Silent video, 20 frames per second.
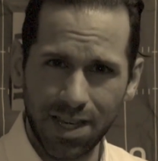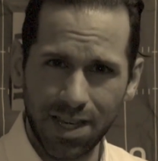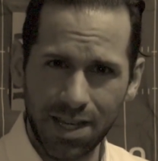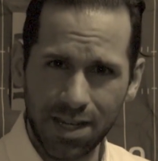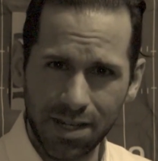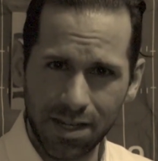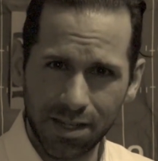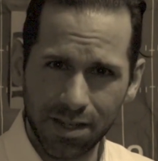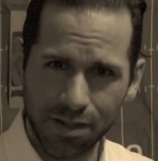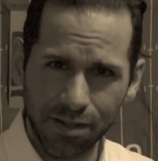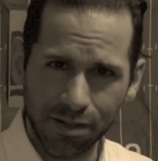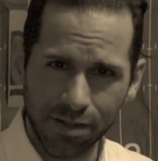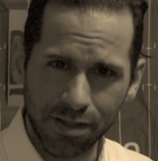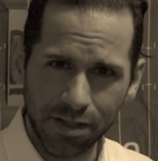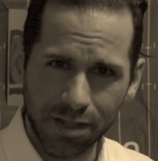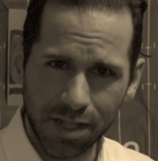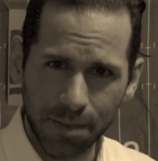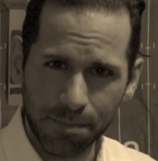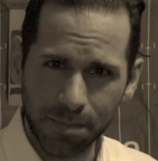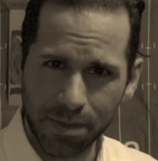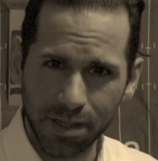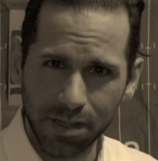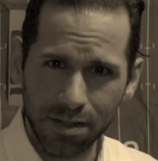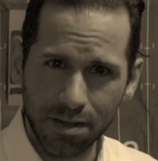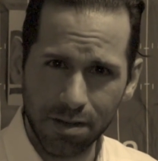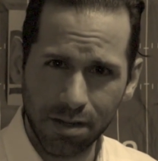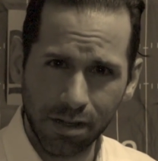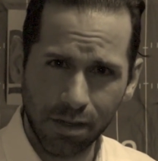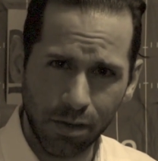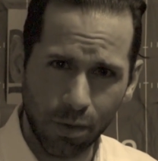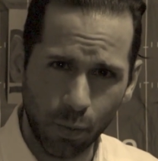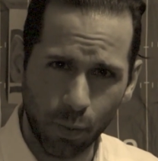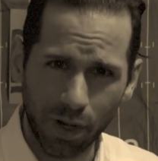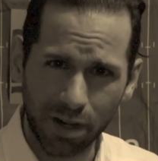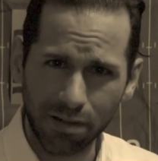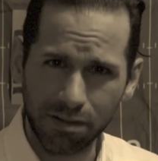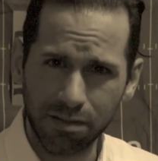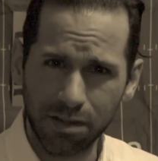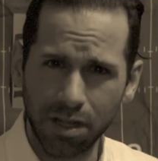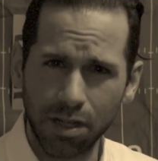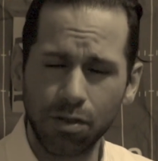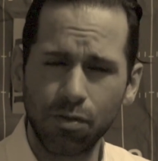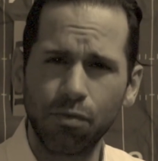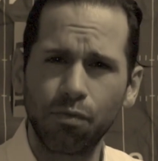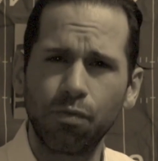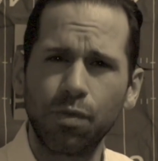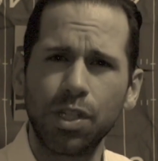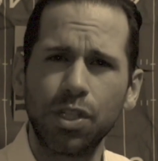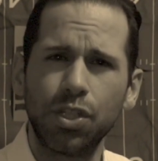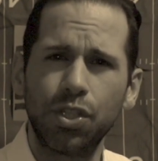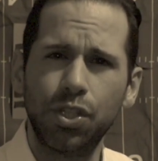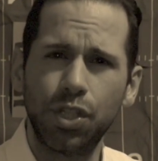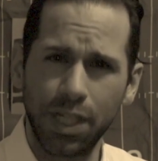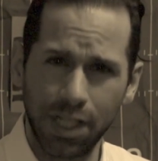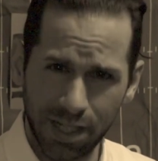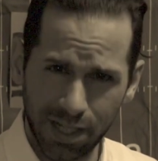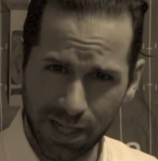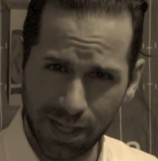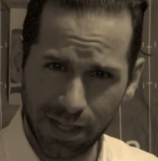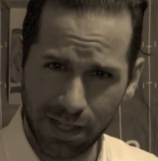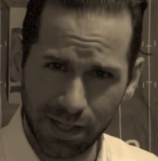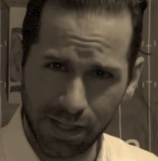Intercepted. Well done, Regina.